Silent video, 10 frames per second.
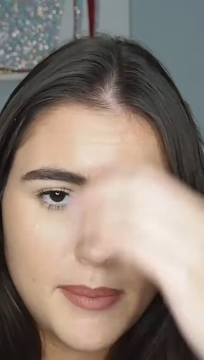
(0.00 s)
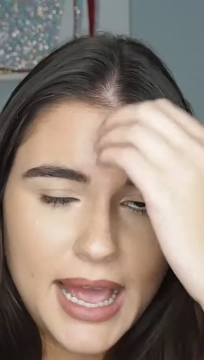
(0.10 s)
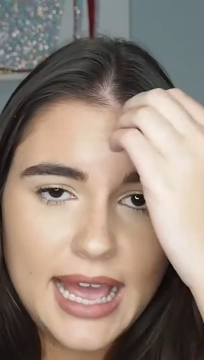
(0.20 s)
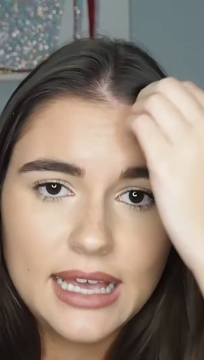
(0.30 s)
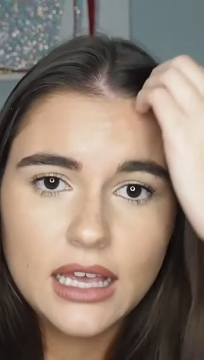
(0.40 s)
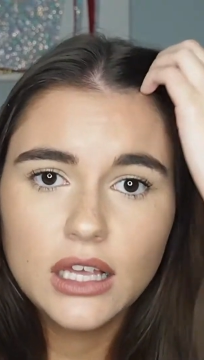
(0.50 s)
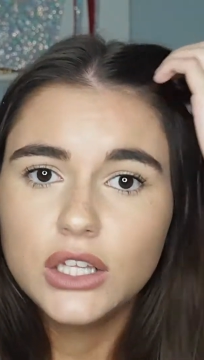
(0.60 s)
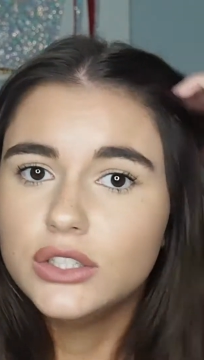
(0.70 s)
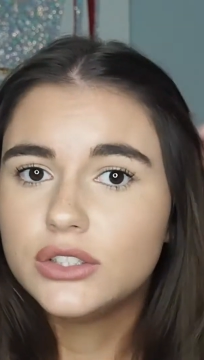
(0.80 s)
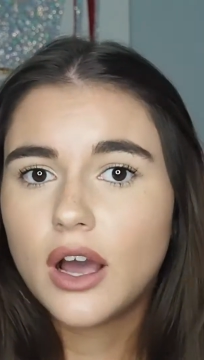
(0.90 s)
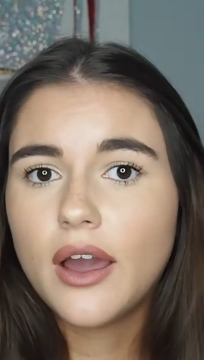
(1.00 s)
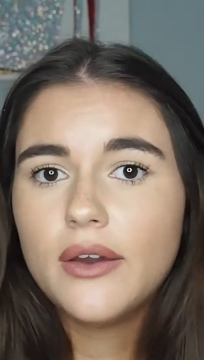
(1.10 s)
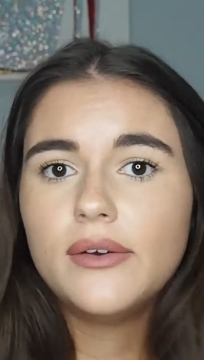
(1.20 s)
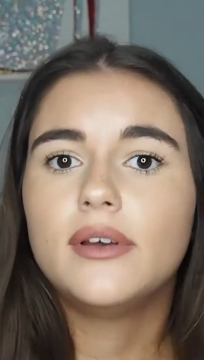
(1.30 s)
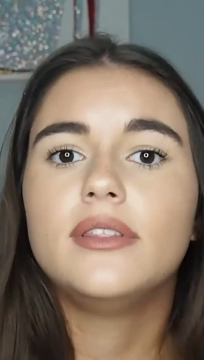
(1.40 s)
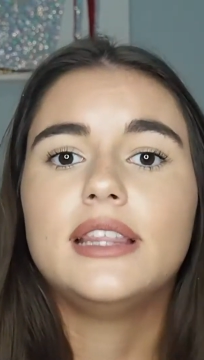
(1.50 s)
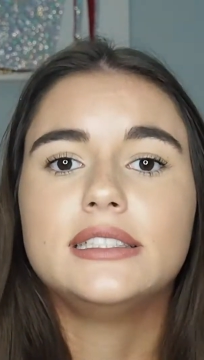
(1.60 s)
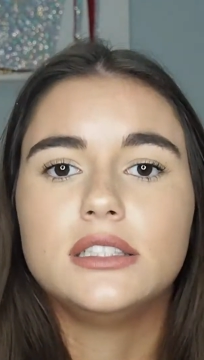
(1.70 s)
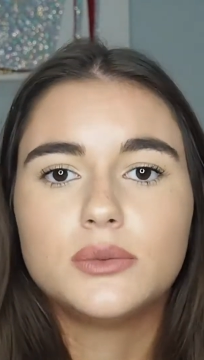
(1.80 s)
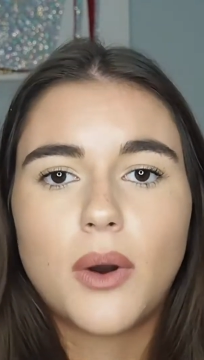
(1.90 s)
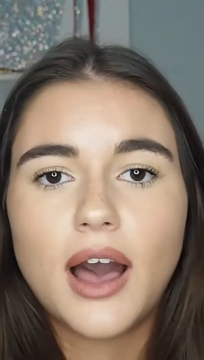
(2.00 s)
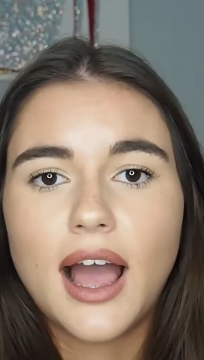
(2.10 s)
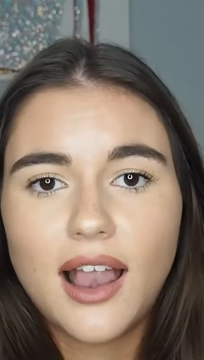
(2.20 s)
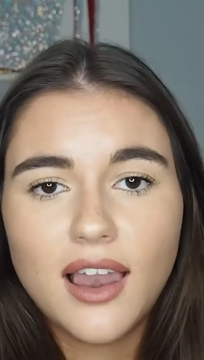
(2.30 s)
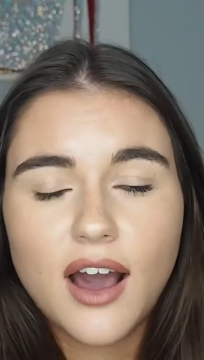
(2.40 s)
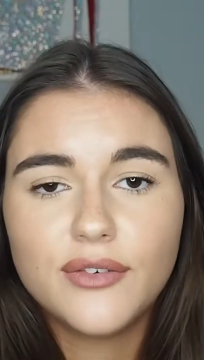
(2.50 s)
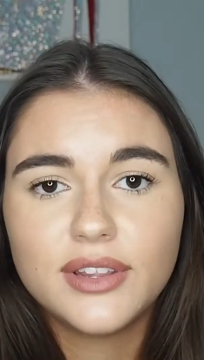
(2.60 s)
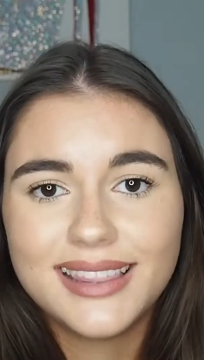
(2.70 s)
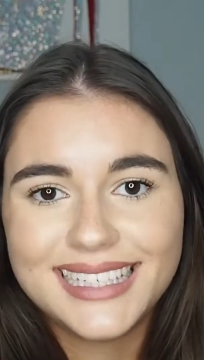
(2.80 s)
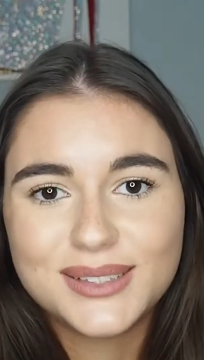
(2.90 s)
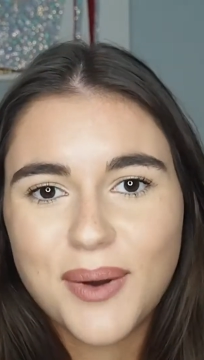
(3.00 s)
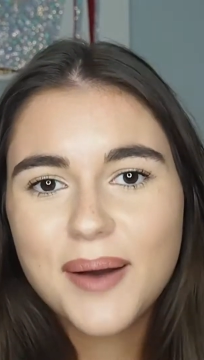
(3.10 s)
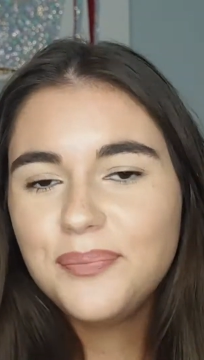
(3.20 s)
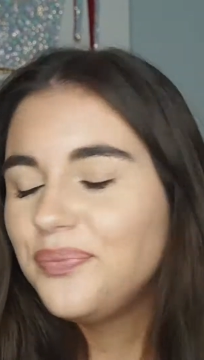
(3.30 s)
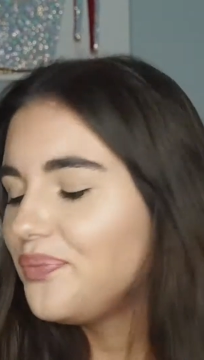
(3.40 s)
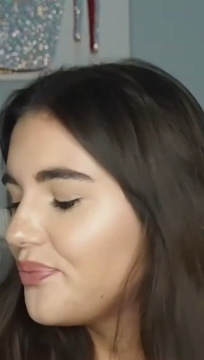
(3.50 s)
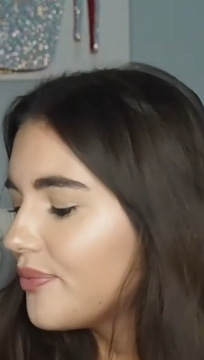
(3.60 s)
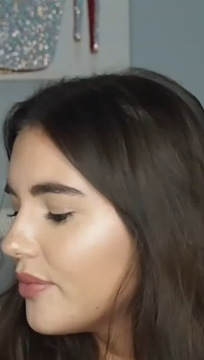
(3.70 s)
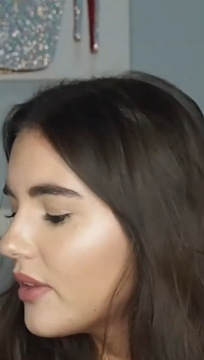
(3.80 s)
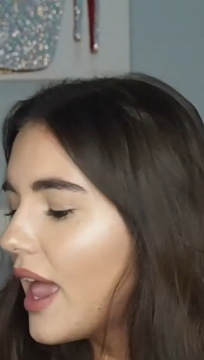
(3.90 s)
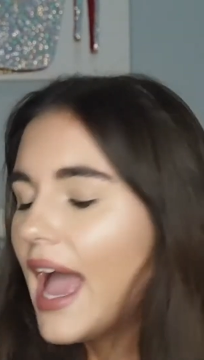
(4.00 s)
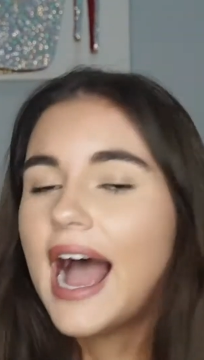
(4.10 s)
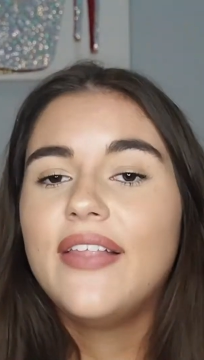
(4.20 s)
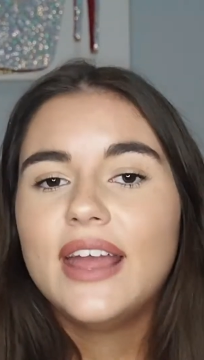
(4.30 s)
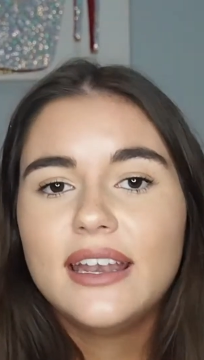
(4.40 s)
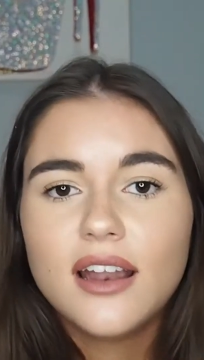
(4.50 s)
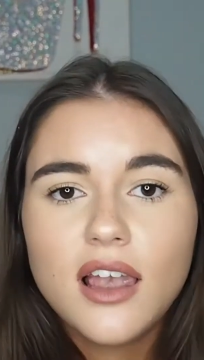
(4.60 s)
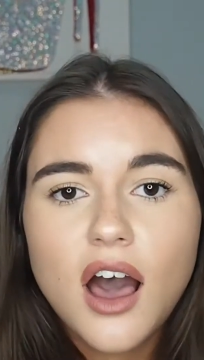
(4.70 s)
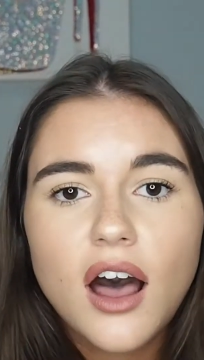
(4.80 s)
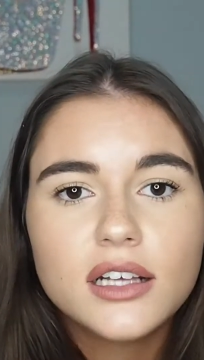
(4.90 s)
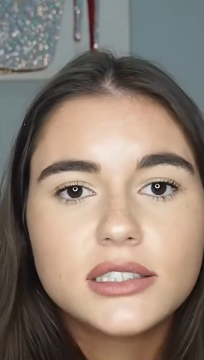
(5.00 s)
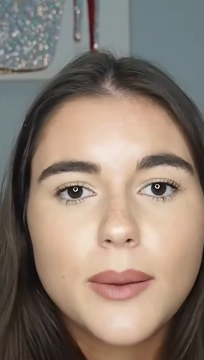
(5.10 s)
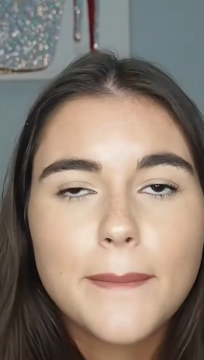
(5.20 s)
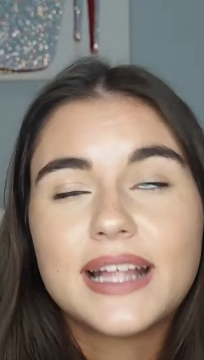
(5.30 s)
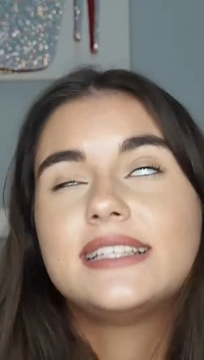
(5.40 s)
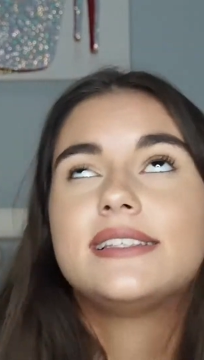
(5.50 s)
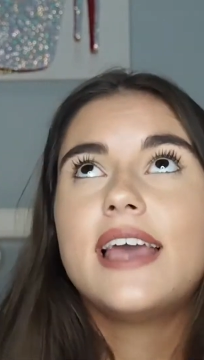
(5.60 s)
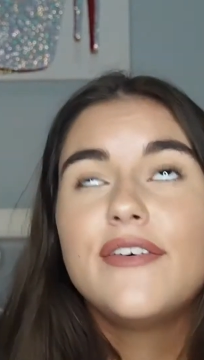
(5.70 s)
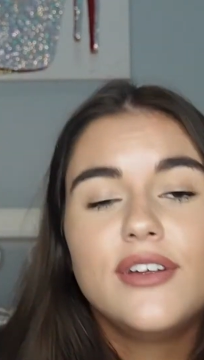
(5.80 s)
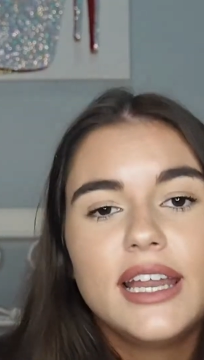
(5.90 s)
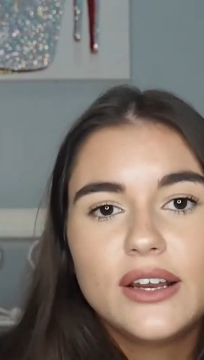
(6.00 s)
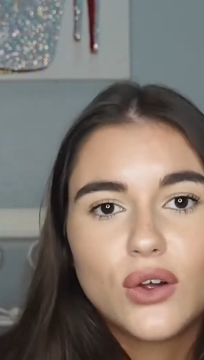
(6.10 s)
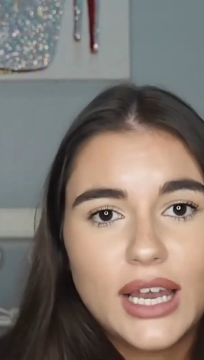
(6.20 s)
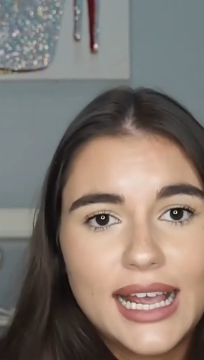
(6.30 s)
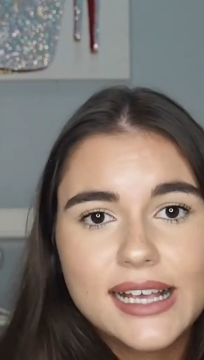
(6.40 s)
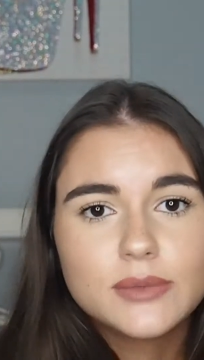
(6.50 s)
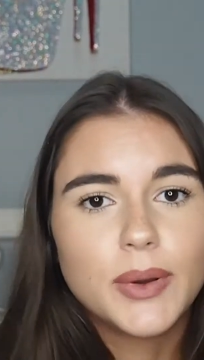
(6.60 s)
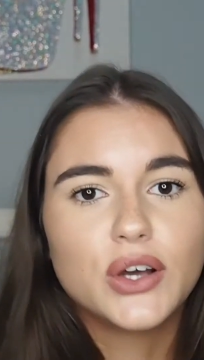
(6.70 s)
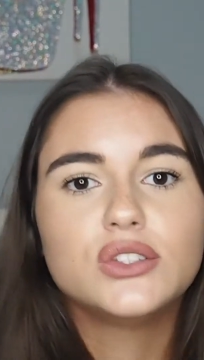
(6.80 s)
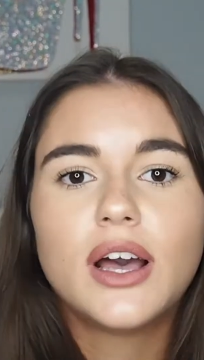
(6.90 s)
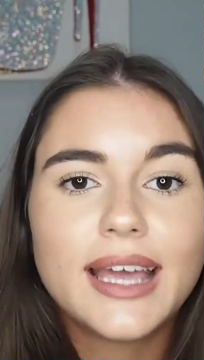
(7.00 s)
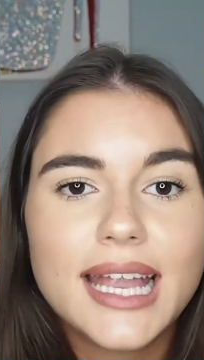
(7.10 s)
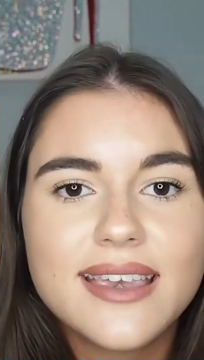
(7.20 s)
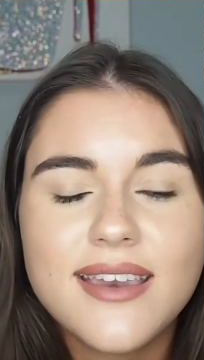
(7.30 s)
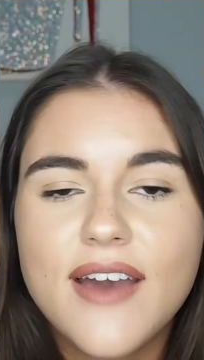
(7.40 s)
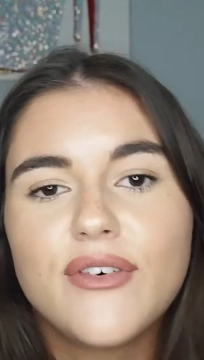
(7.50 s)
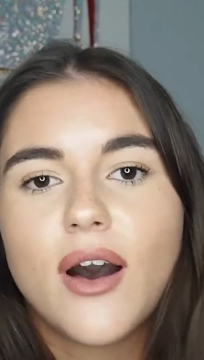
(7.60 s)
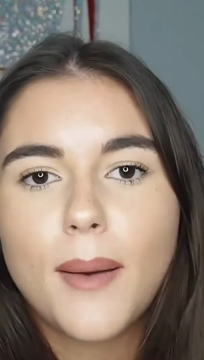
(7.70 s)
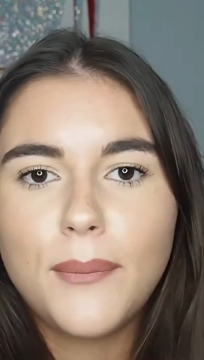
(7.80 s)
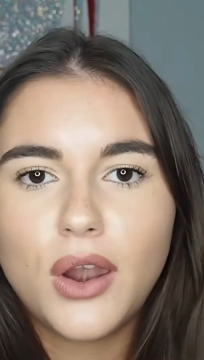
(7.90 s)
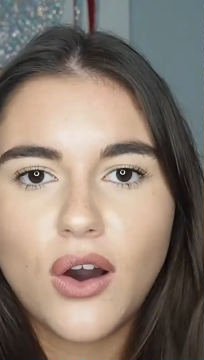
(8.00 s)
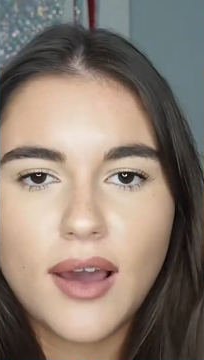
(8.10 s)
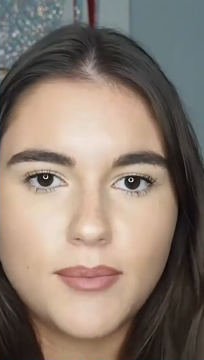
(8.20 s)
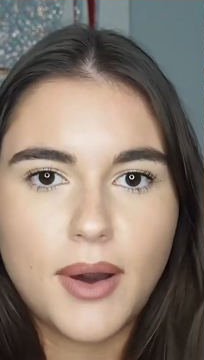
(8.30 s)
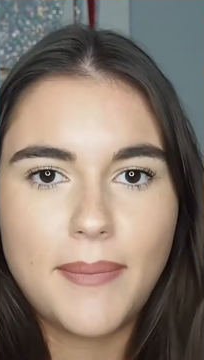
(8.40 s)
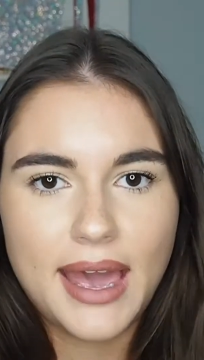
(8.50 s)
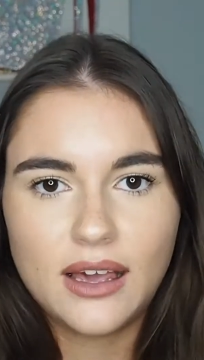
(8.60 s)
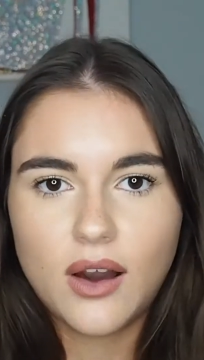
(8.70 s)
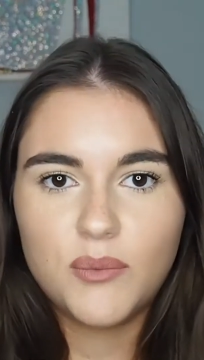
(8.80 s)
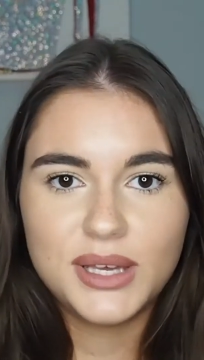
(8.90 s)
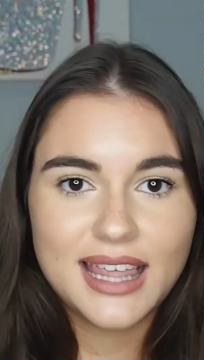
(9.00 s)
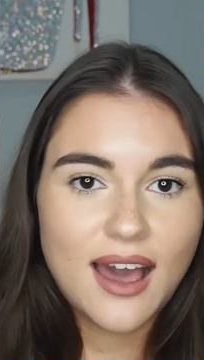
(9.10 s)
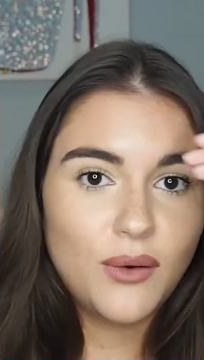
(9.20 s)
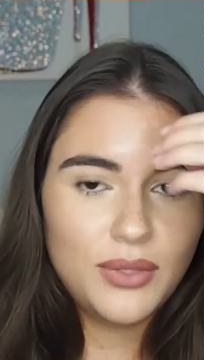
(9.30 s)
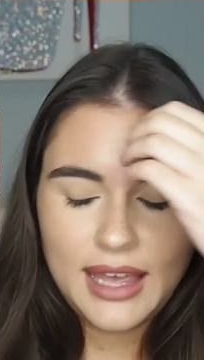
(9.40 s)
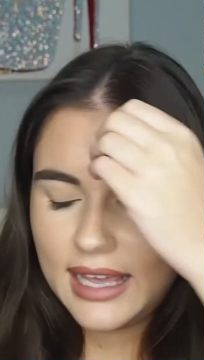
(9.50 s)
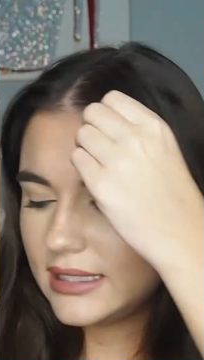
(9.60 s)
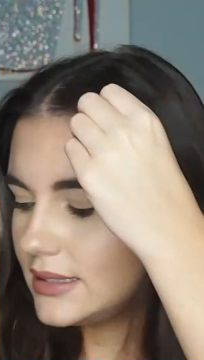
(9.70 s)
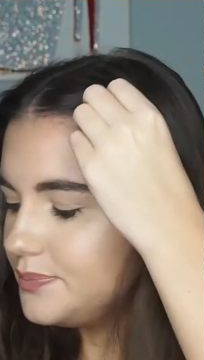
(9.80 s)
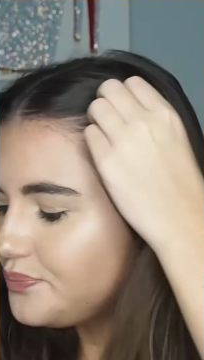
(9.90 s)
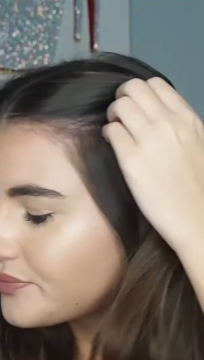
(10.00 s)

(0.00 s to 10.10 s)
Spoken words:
me. So this is why I love this one. And then last but definitely not least, because I can never apply my makeup without this,